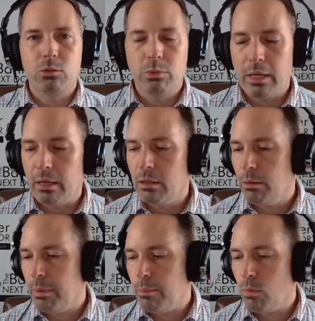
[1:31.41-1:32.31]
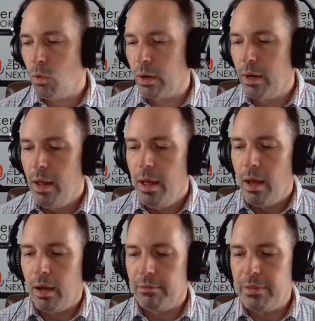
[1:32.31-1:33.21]
So we'll get a little bit more
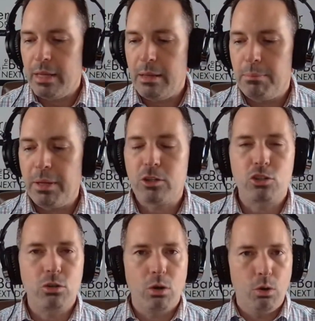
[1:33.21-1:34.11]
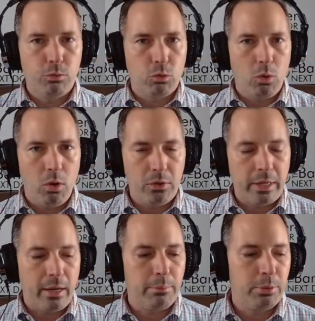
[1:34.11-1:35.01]
of the picture overall
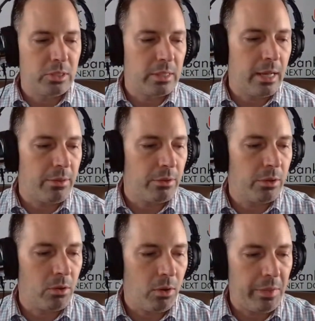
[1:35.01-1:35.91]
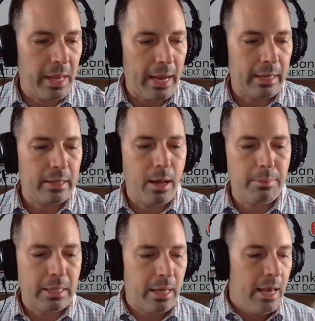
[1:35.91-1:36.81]
to kind of put together there on the
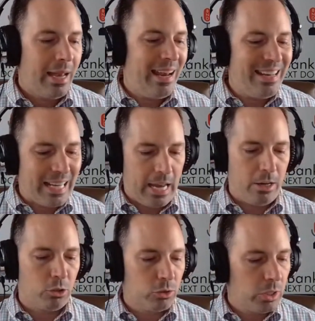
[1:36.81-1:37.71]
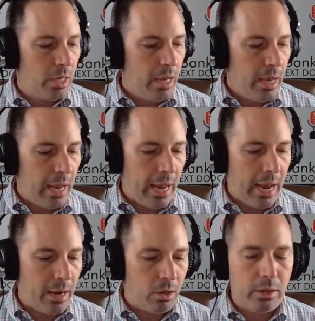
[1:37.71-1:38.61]
economic indicators.
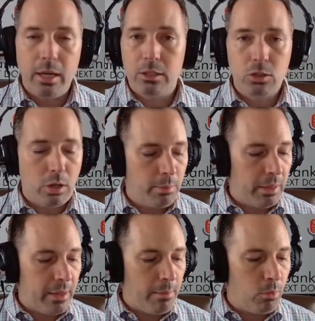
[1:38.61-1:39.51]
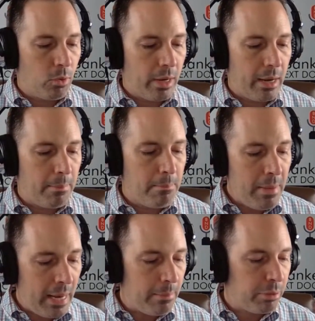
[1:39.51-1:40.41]
And I'll kind of talk about that more in a
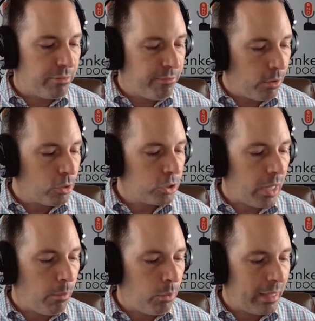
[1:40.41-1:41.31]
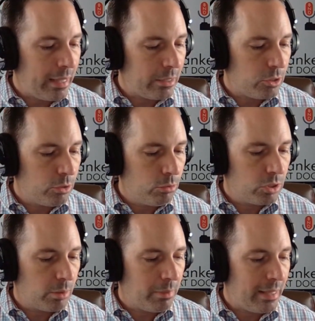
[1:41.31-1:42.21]
minute. But first, I want to get to
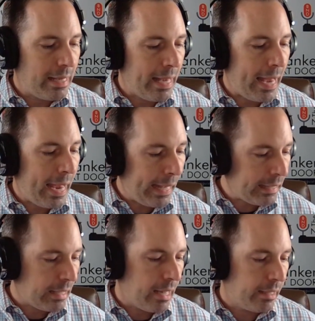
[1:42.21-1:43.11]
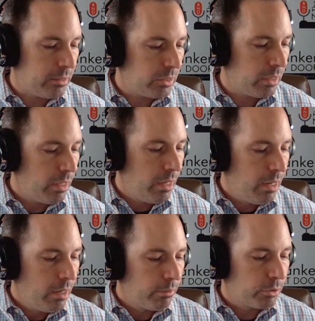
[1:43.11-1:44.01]
some of the headlines
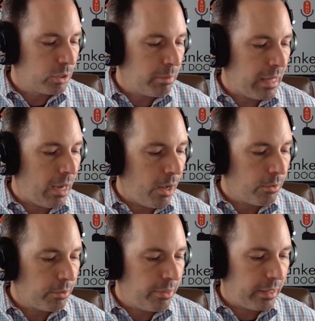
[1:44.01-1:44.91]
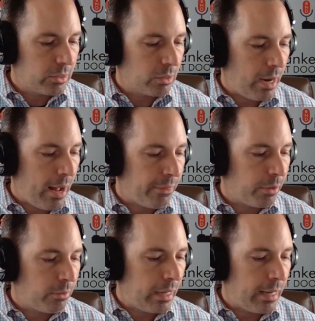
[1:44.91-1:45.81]
for some of the other things that are out
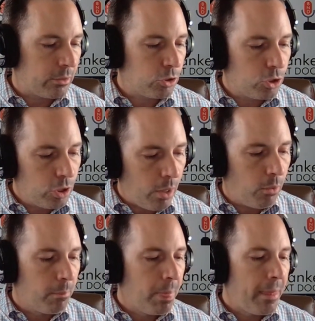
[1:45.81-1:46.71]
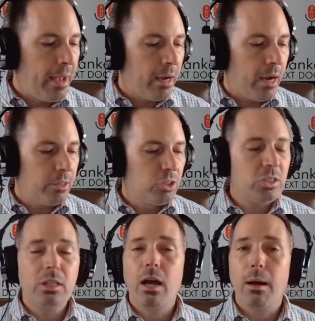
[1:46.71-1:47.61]
there right now. So, uh,
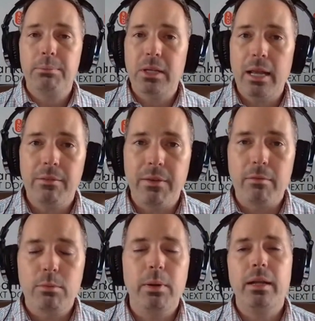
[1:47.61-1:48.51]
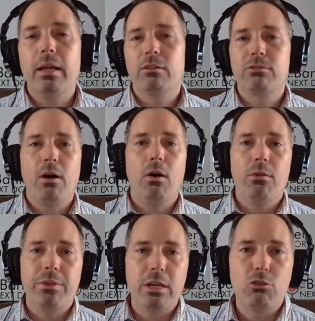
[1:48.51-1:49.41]
just an update if everybody has
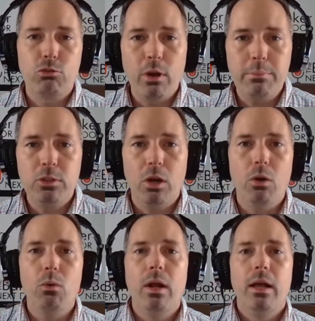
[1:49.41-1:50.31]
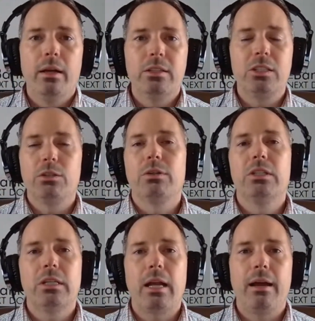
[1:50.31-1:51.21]
followed the crypto
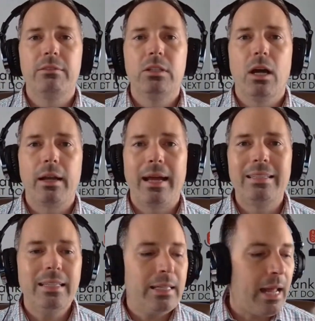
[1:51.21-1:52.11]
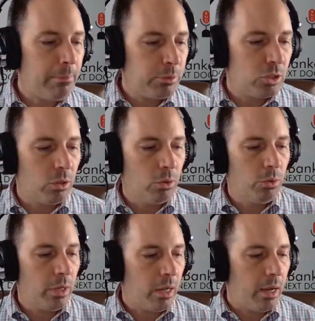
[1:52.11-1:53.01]
series that I've done. I did an
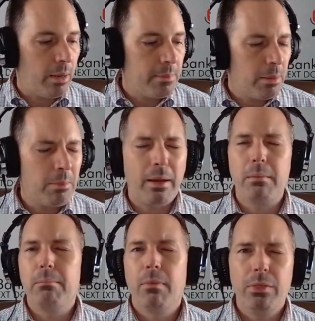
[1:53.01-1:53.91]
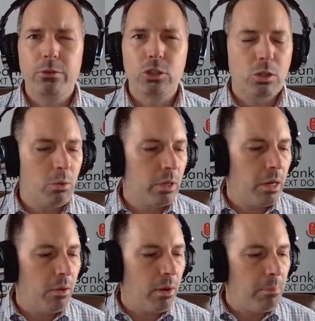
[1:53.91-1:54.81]
episode uh, maybe about a month or so
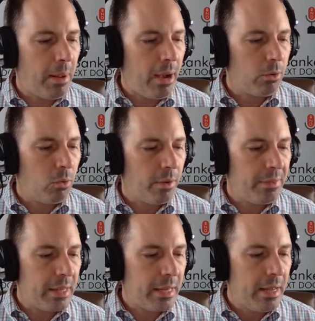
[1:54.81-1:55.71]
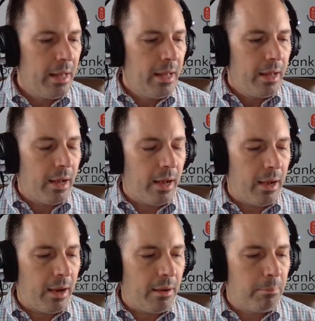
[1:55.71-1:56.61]
ago about on the
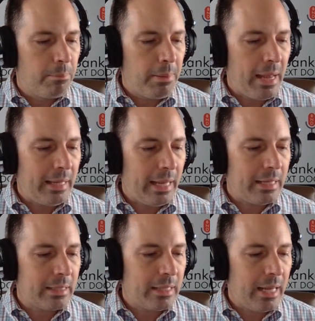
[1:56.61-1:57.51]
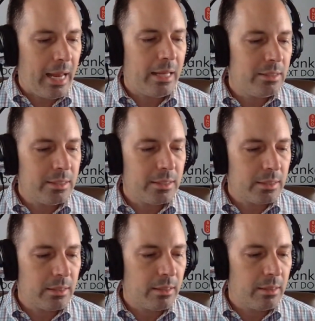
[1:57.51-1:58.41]
uh, a bank in
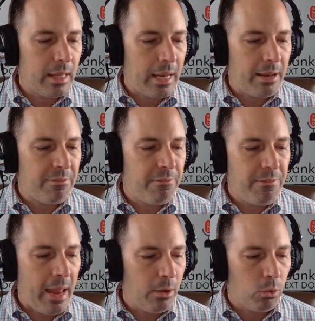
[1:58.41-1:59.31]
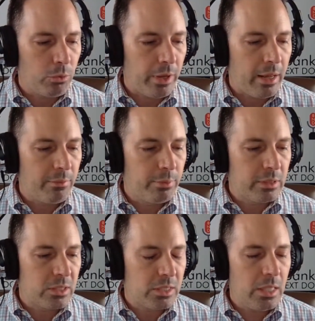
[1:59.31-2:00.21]
Kansas that had failed uh,
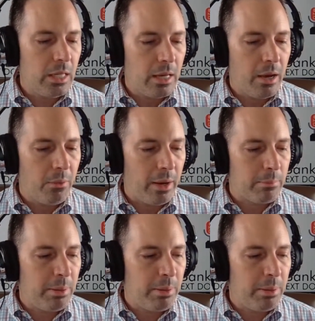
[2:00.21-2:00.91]
with the CEO.